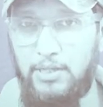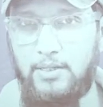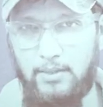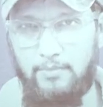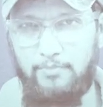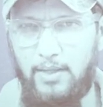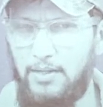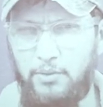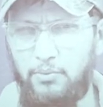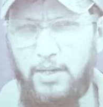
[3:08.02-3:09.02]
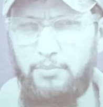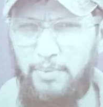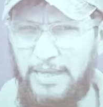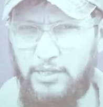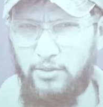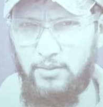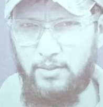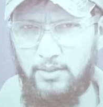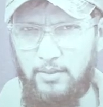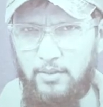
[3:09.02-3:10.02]
Peter, and you write pages,
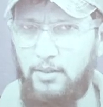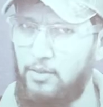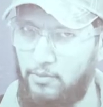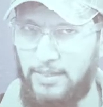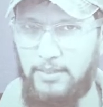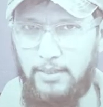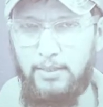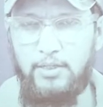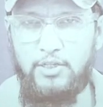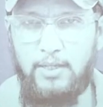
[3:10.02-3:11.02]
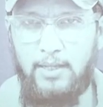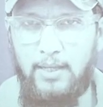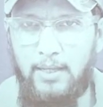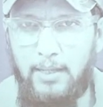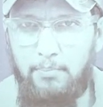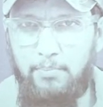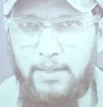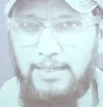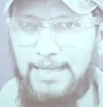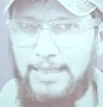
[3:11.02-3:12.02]
correct English,
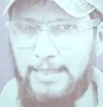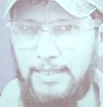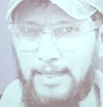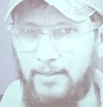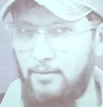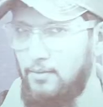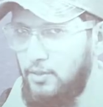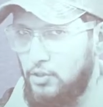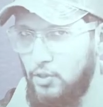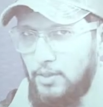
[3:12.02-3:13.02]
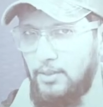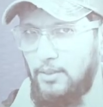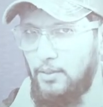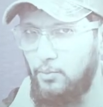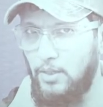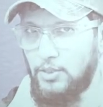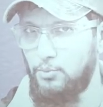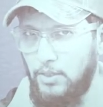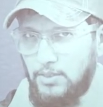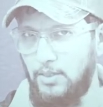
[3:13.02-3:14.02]
but in the end, shaytaner
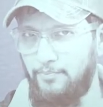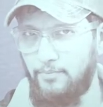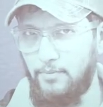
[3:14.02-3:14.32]
waswasa.